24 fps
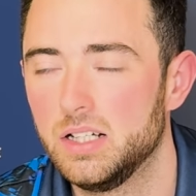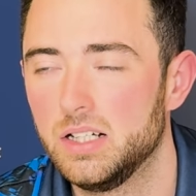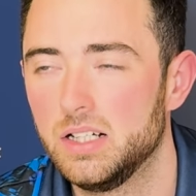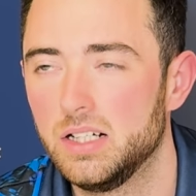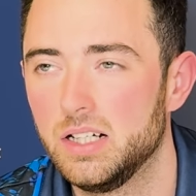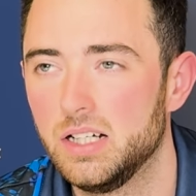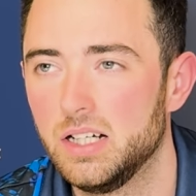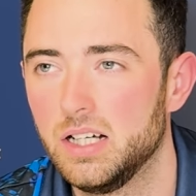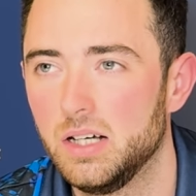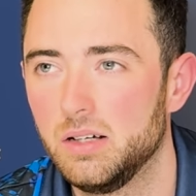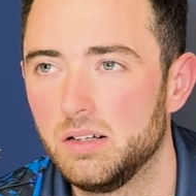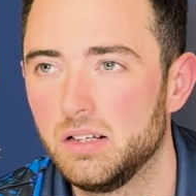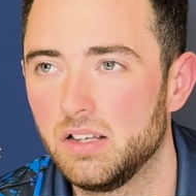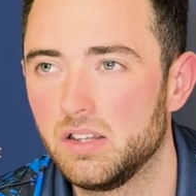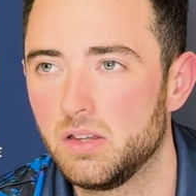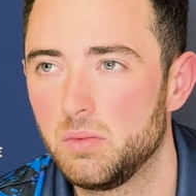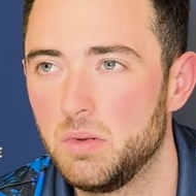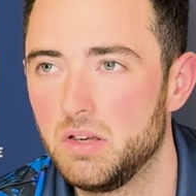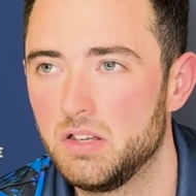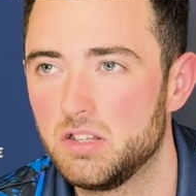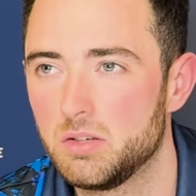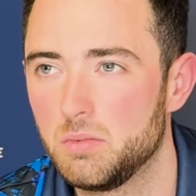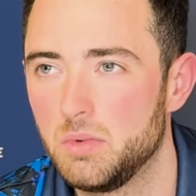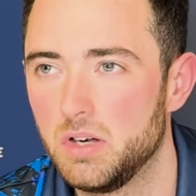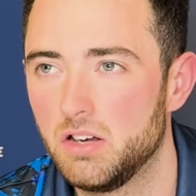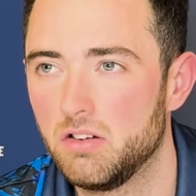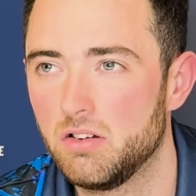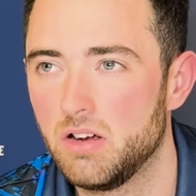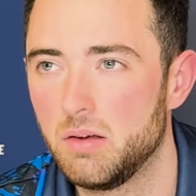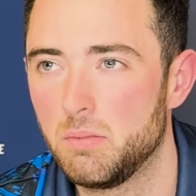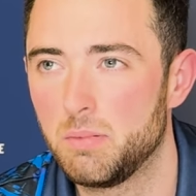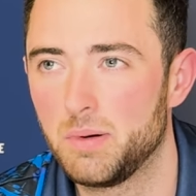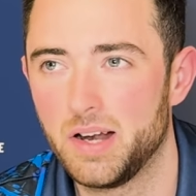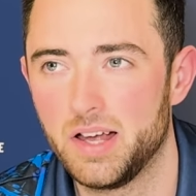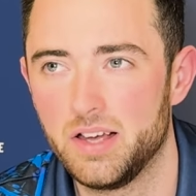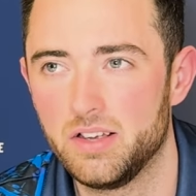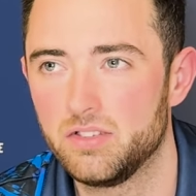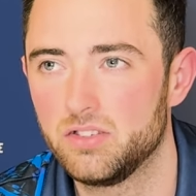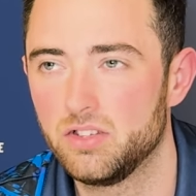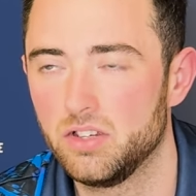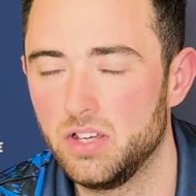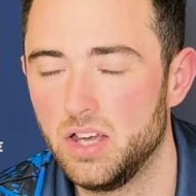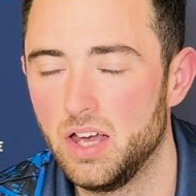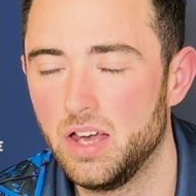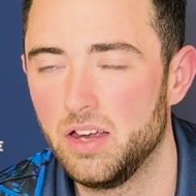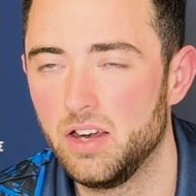I have to beat so many great players. So yeah,